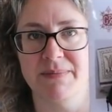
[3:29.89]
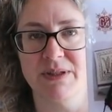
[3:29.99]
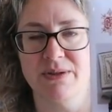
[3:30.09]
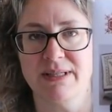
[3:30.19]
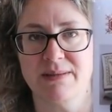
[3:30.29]

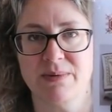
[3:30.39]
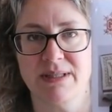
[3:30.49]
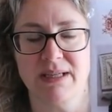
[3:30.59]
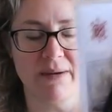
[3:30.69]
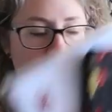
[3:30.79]
So this was
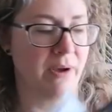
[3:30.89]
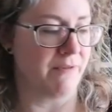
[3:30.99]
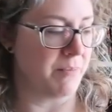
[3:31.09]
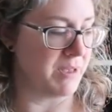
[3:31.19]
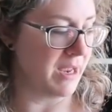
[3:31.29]
the giveaway
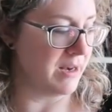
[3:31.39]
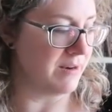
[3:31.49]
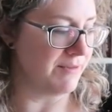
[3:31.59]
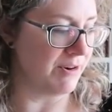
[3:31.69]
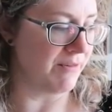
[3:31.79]
from the end
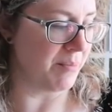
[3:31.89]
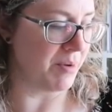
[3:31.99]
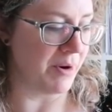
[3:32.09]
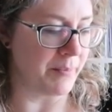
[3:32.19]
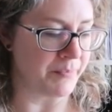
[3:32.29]
of
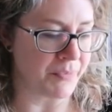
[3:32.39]
November.